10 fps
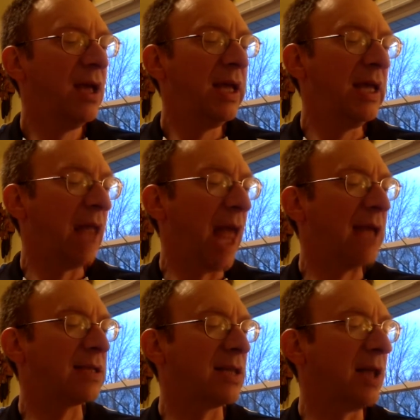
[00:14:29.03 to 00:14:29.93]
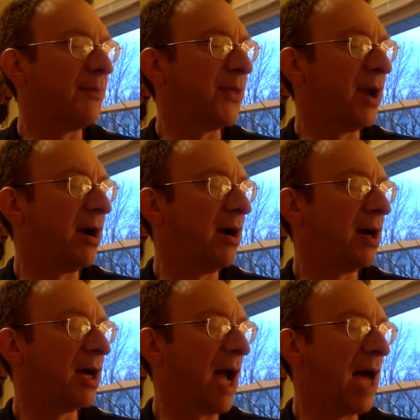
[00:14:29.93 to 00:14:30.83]
He likes it up there,
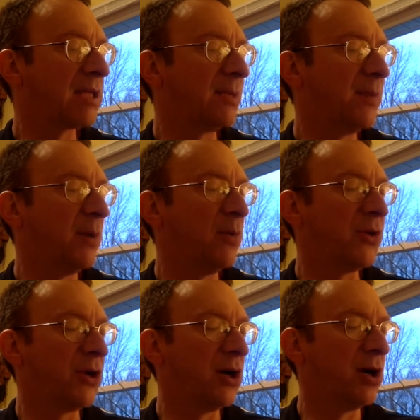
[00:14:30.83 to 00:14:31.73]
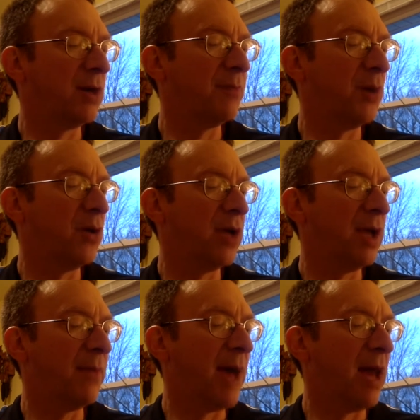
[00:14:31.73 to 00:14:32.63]
gossiping with her and poking
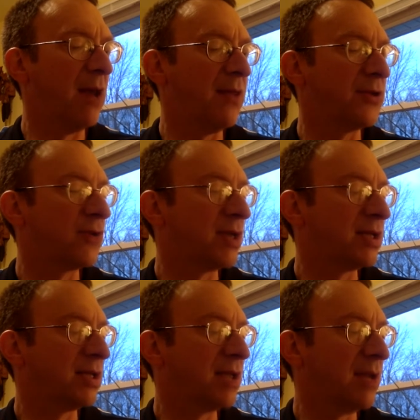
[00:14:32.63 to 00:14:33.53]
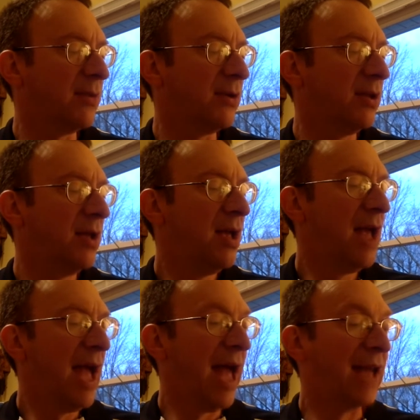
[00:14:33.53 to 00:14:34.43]
about on the dressing table,
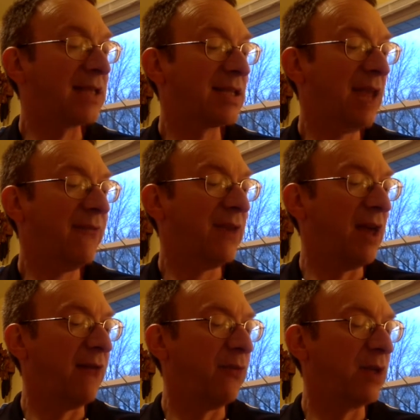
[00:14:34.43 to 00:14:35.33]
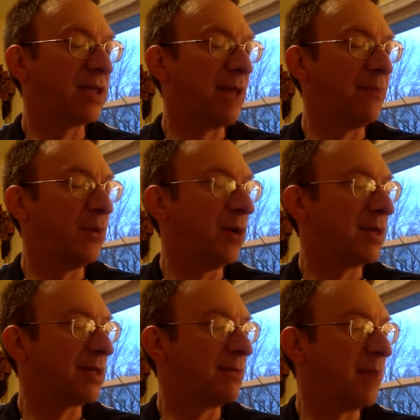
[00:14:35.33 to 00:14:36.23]
and it's safe enough once that
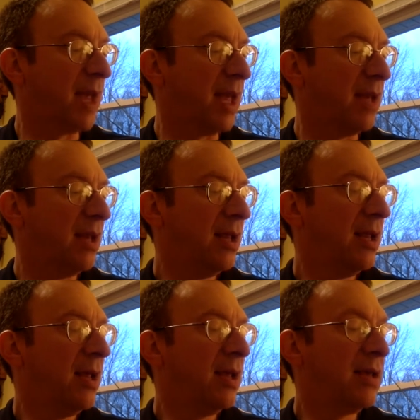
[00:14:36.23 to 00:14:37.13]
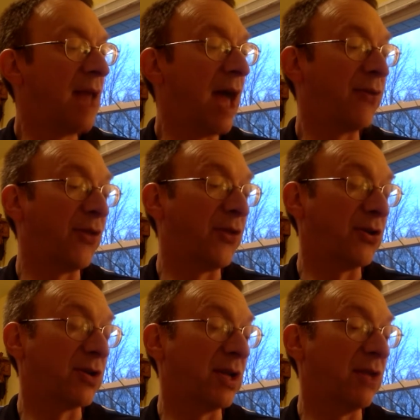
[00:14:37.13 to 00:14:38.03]
boy's in bed. Not that
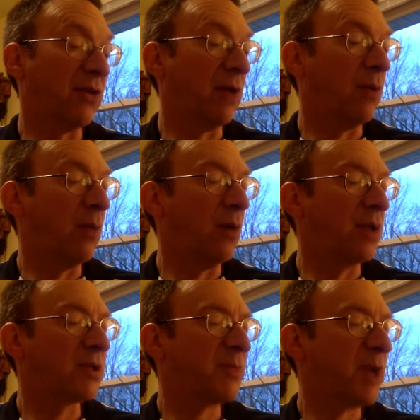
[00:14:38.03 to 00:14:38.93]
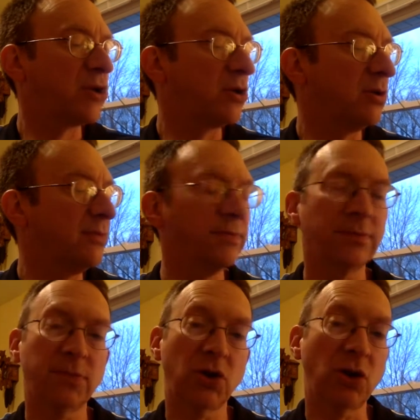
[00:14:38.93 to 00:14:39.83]
there's anything we want special,
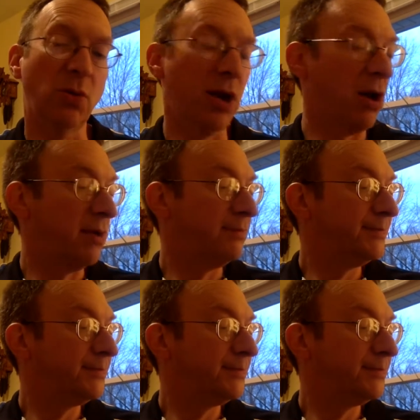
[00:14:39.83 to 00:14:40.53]
she thought.